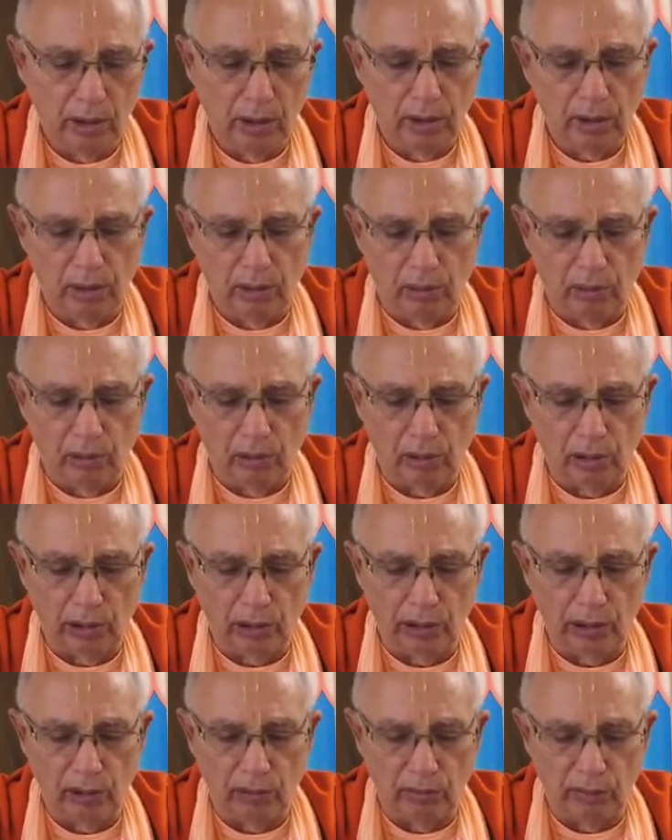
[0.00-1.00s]
So when
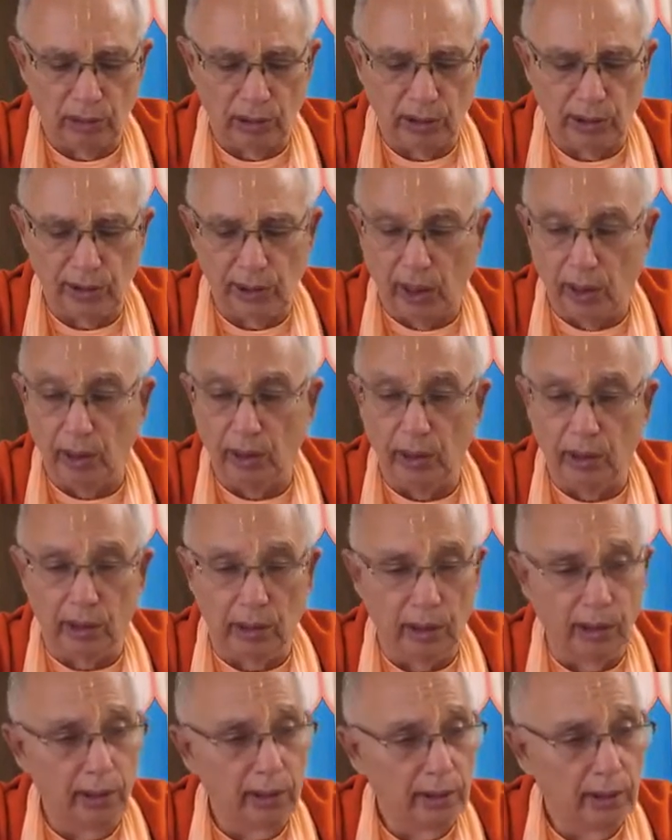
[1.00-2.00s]
Krishna was
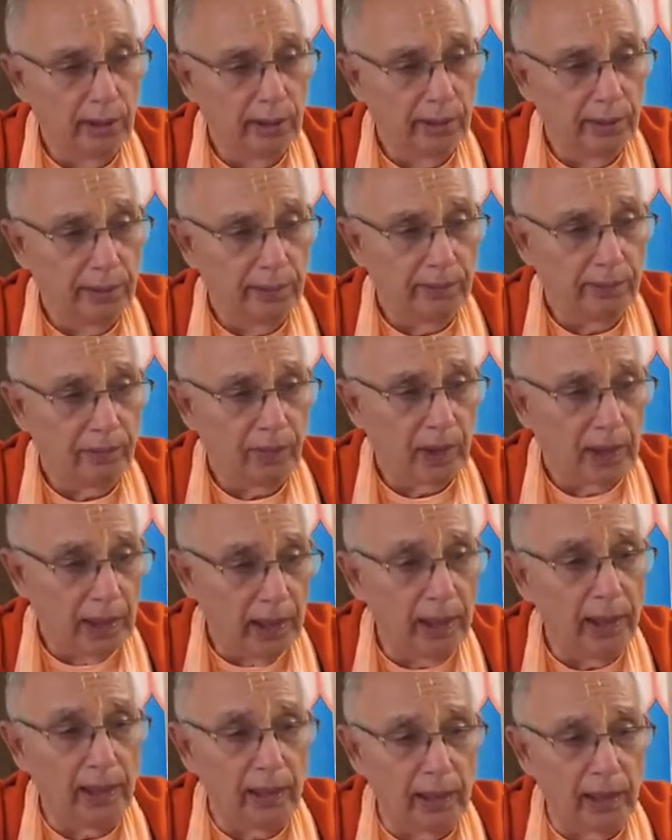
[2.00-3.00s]
younger,
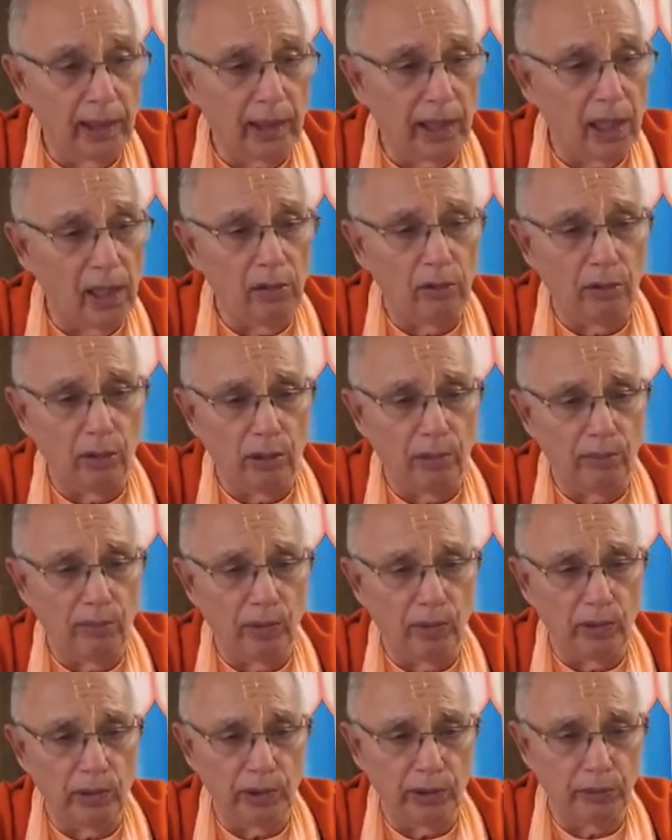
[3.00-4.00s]
he and the cowherd
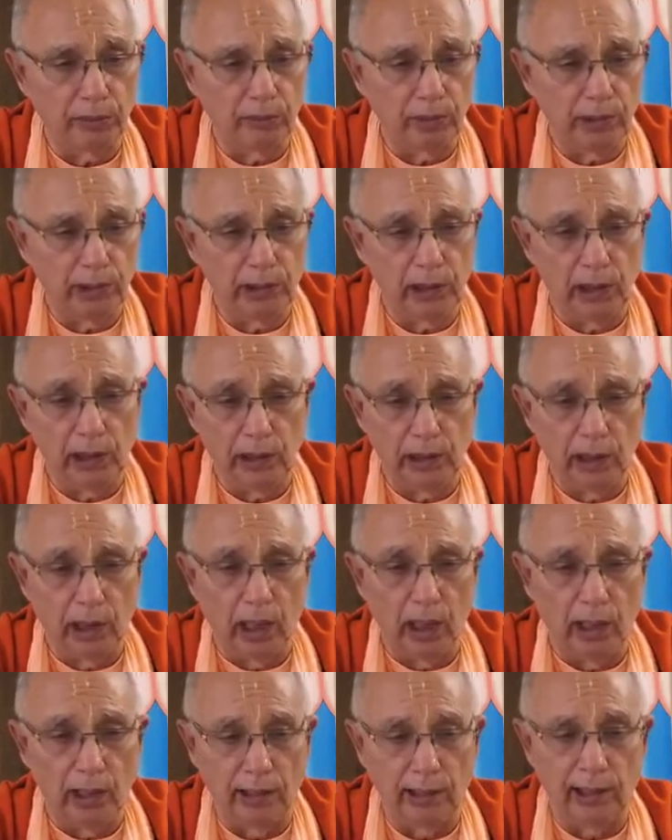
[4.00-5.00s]
boys would
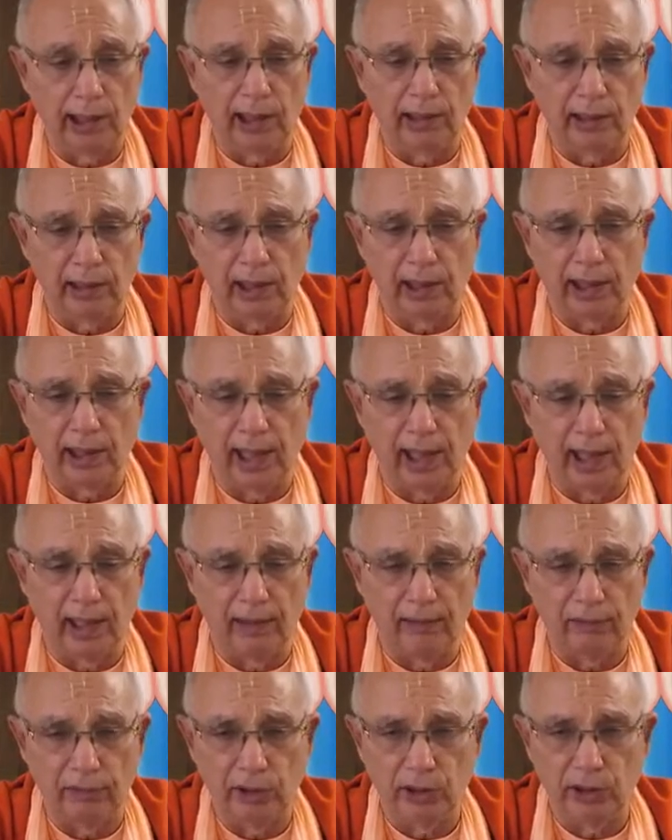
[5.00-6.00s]
tend the
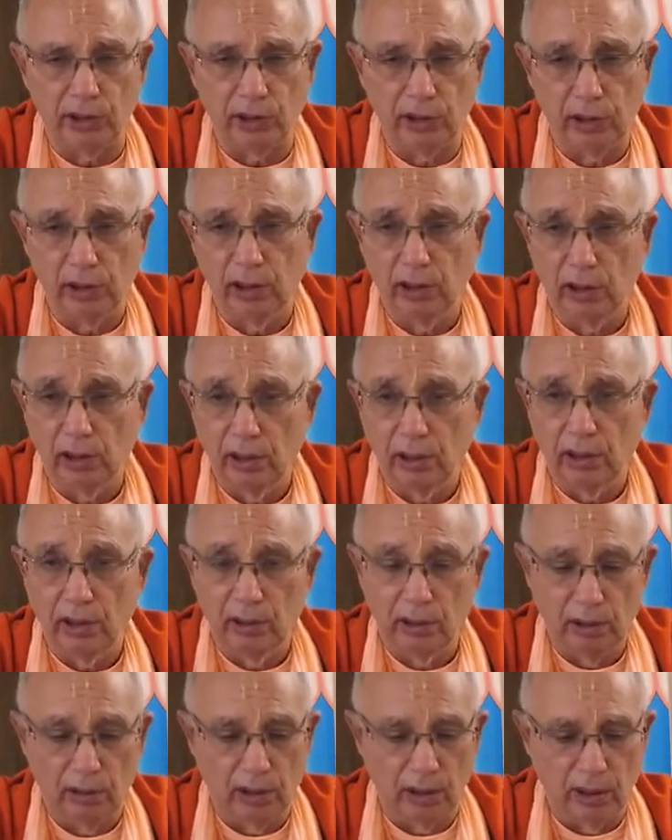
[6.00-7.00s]
calves
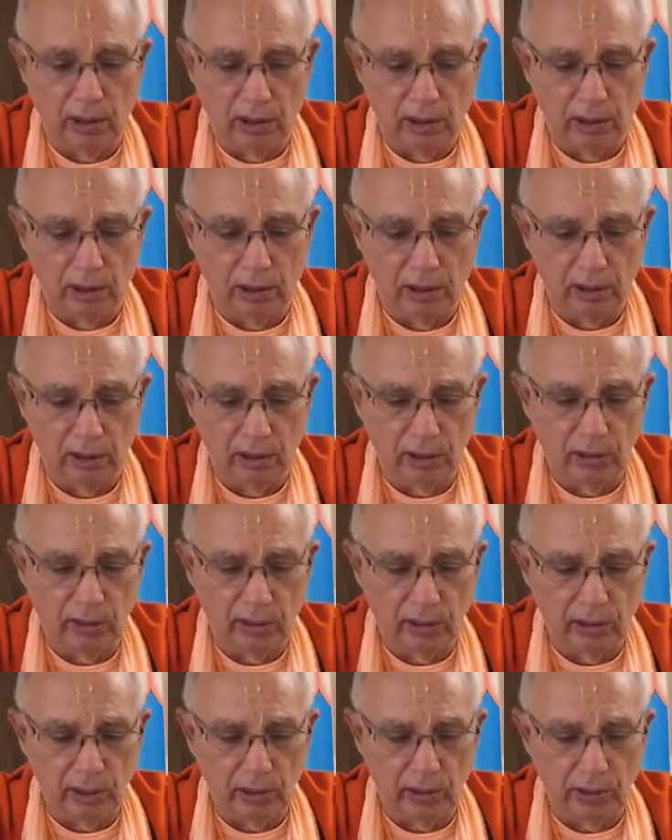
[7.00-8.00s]

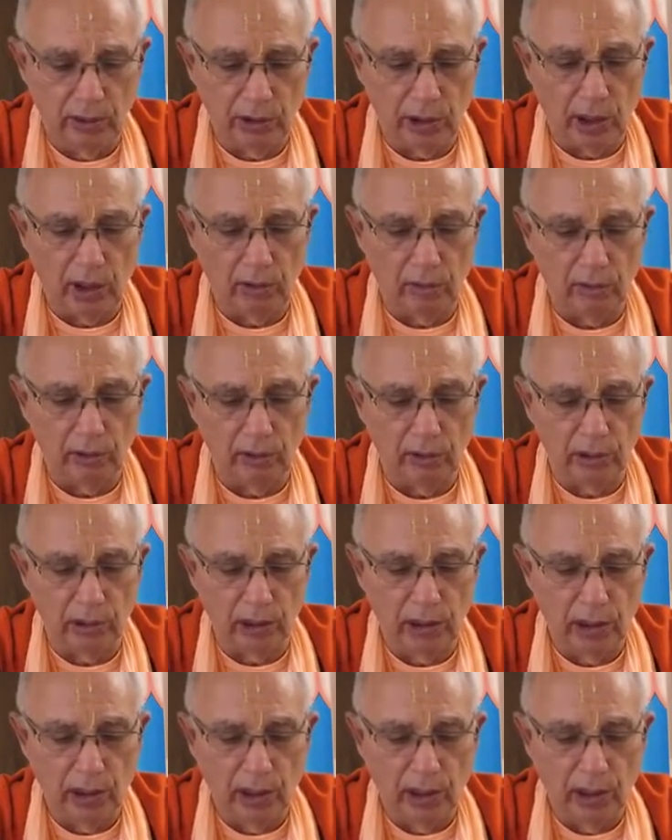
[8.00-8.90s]
during their childhood.